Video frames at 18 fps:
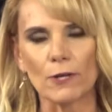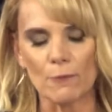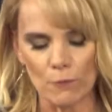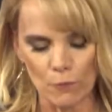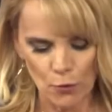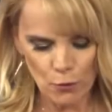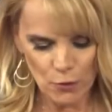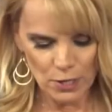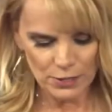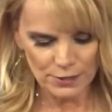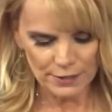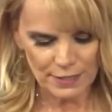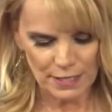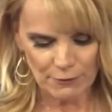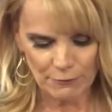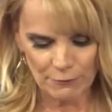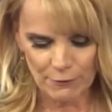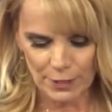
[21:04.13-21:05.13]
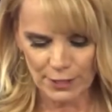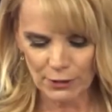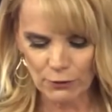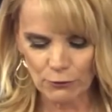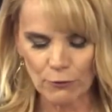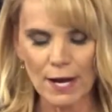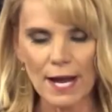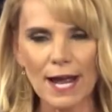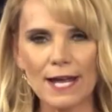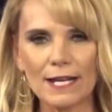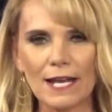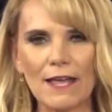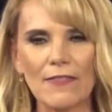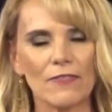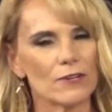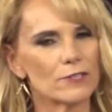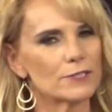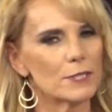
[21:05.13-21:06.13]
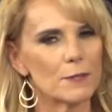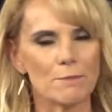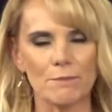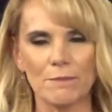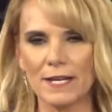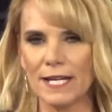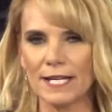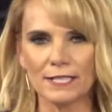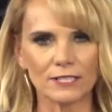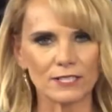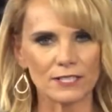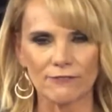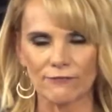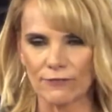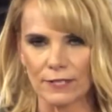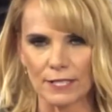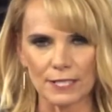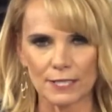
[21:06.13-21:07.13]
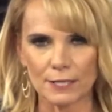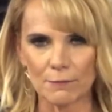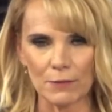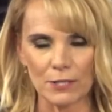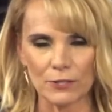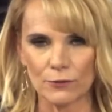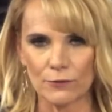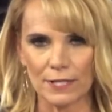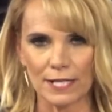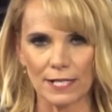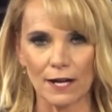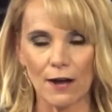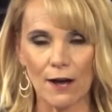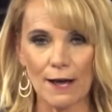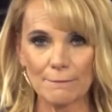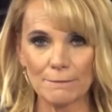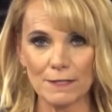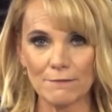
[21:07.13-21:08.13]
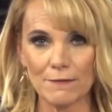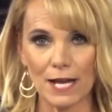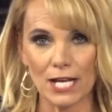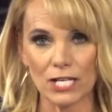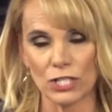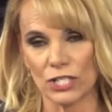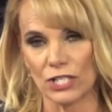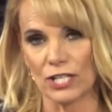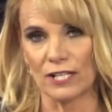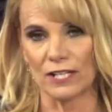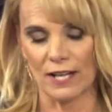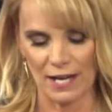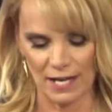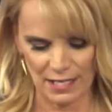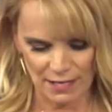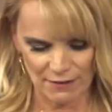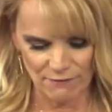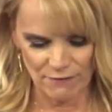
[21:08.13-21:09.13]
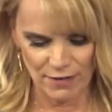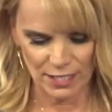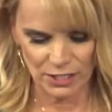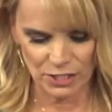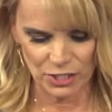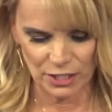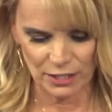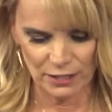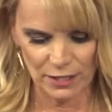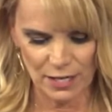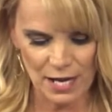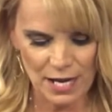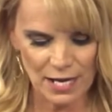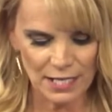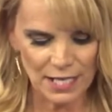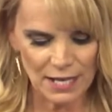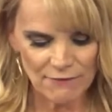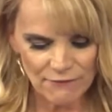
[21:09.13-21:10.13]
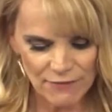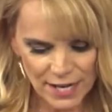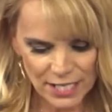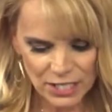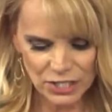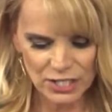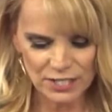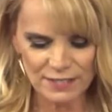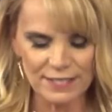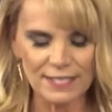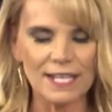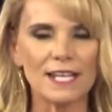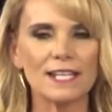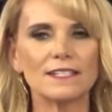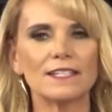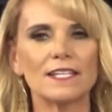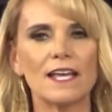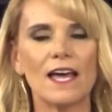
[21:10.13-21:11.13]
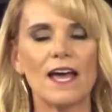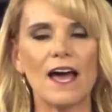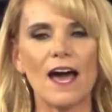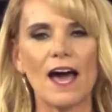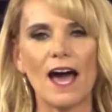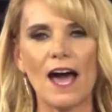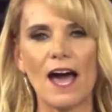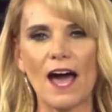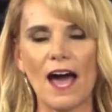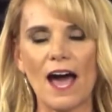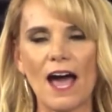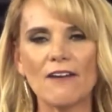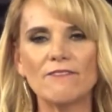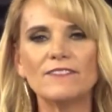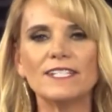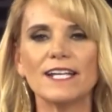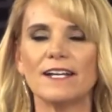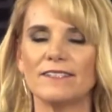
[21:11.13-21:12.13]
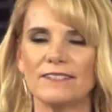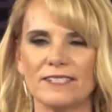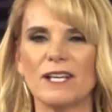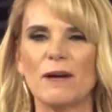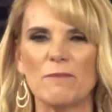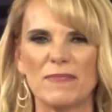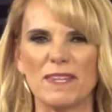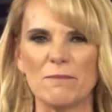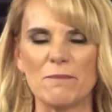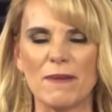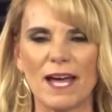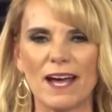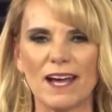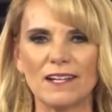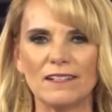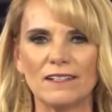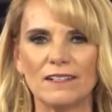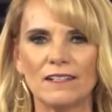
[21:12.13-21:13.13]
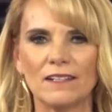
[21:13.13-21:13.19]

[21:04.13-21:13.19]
remorse and regret, and there's a big difference between condemnation and conviction. Conviction says, I've done something bad.